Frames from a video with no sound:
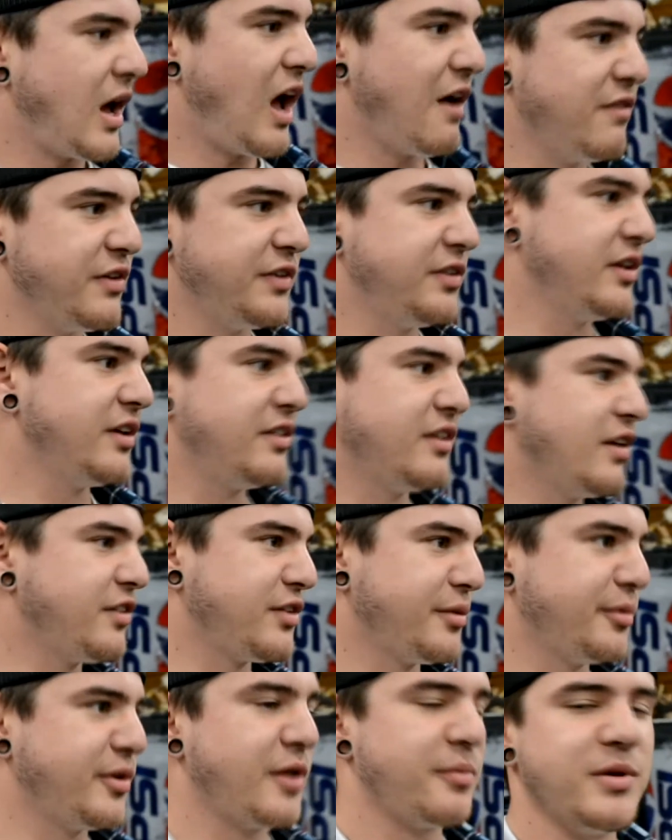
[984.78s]
Obviously, it's not
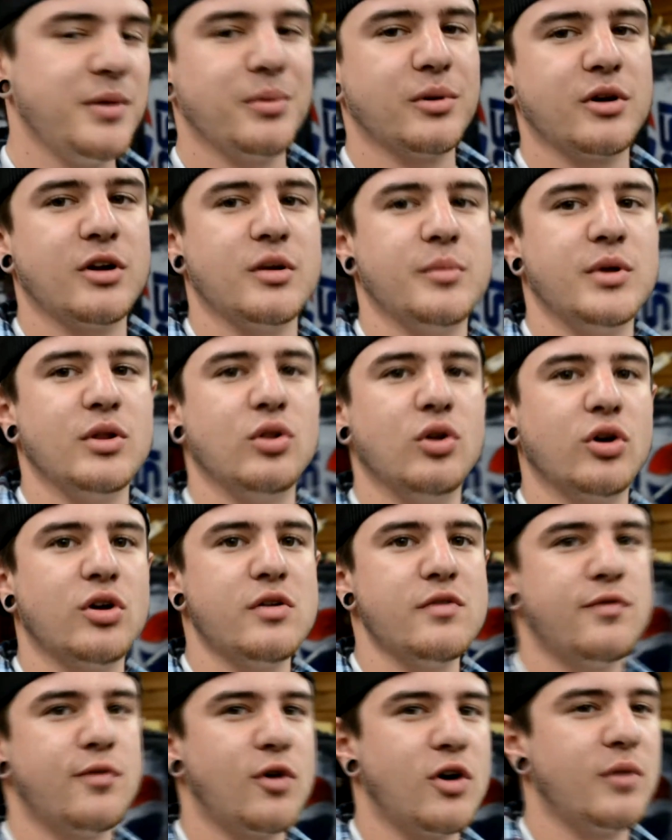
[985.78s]
something that people are going to be
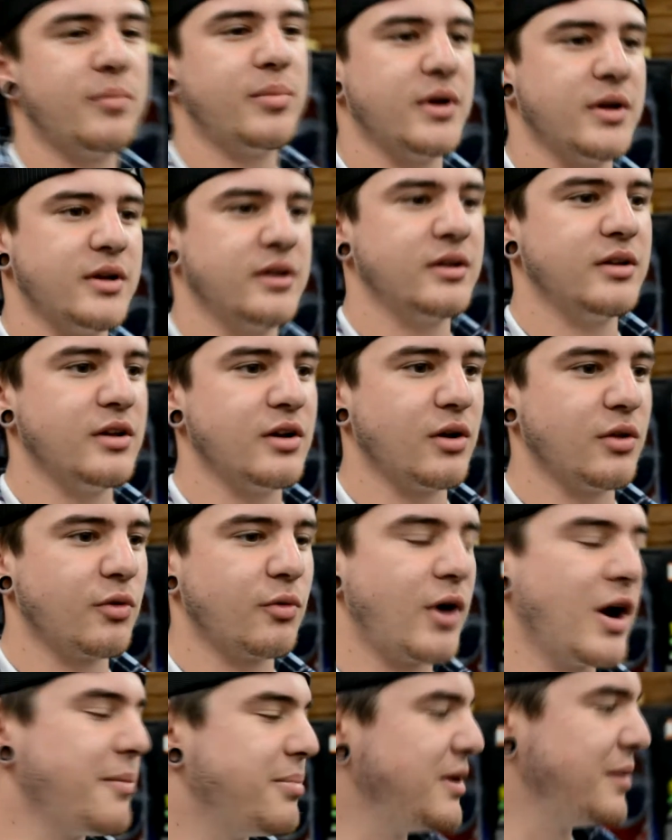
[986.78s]
looking for, but you know, the
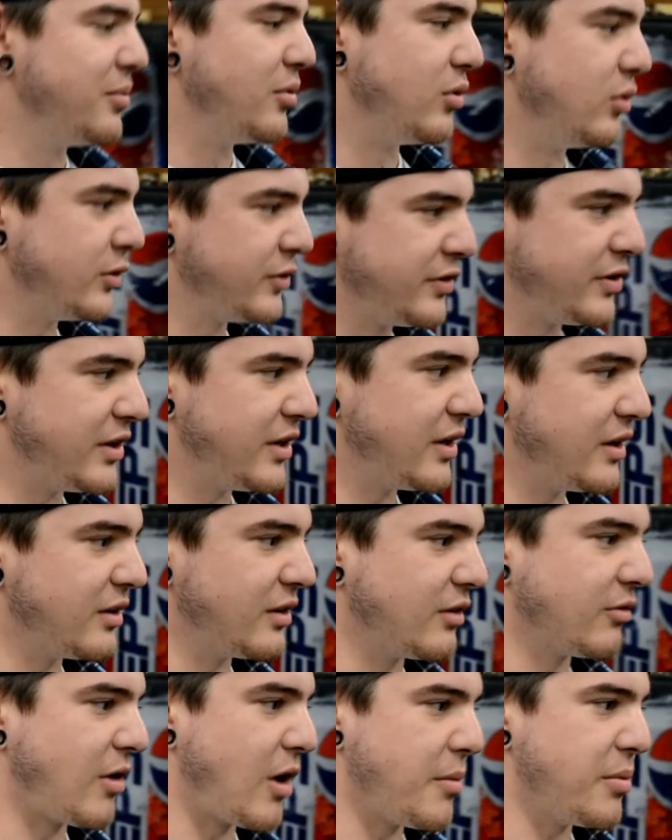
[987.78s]
right people will see it
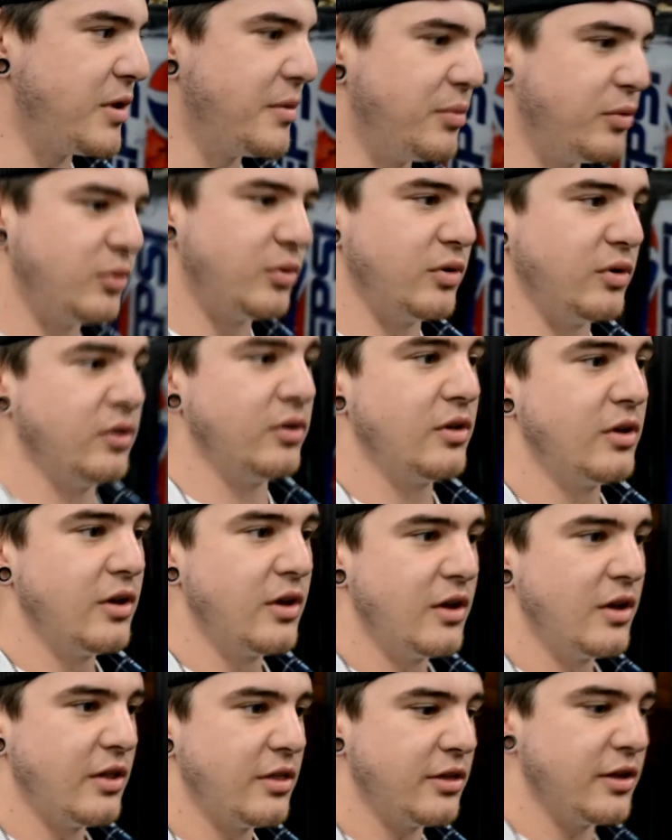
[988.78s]
and the right people will
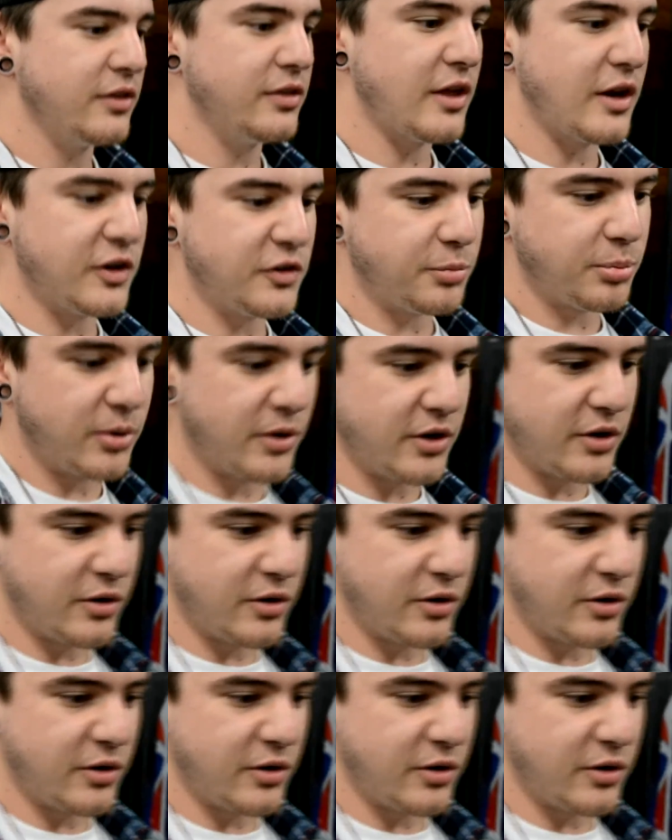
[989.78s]
think that it's pretty